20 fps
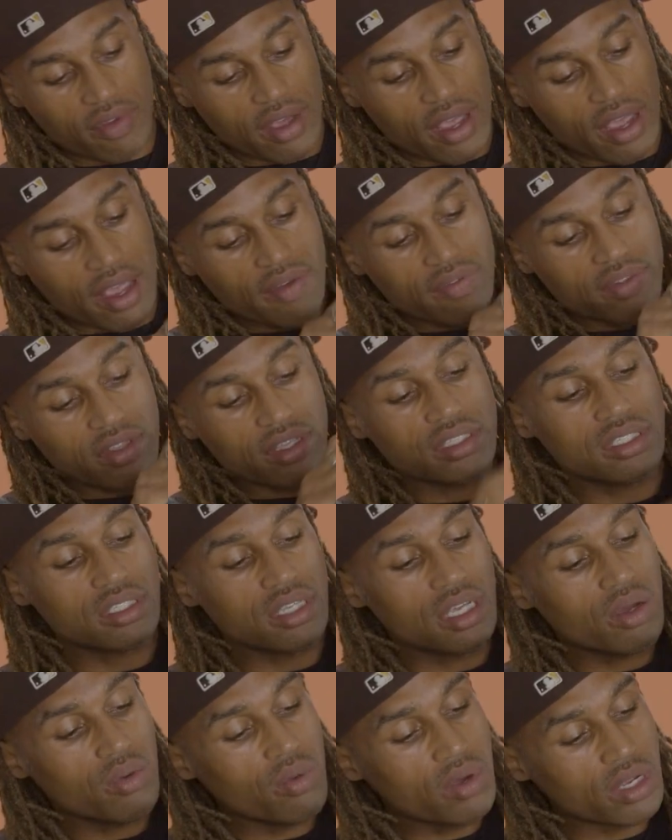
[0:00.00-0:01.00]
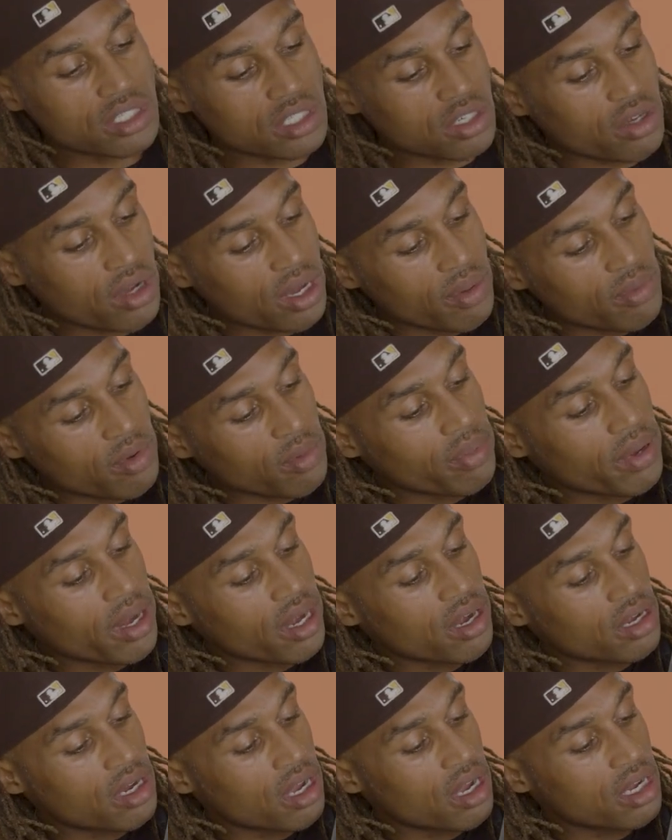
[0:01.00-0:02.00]
have this uh, Wes
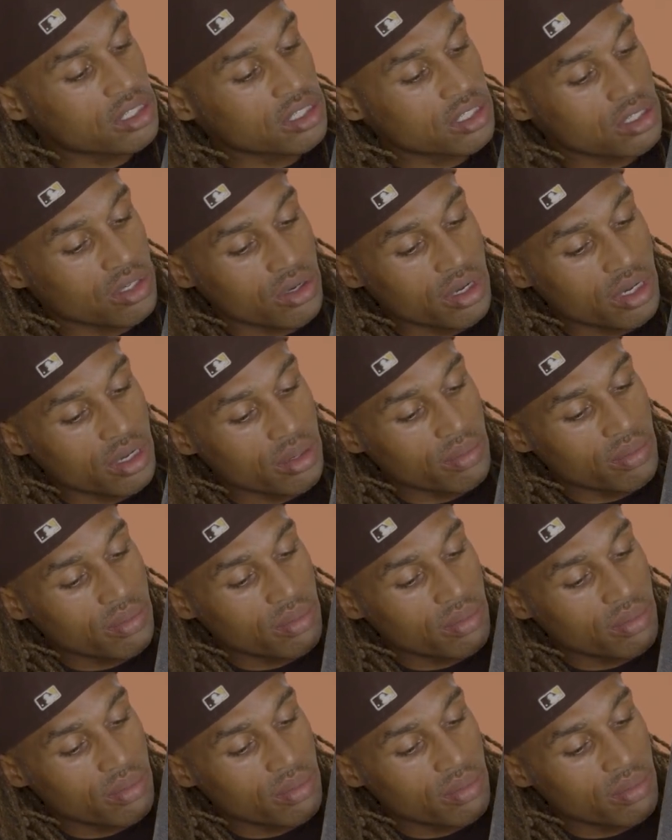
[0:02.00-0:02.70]
paradox script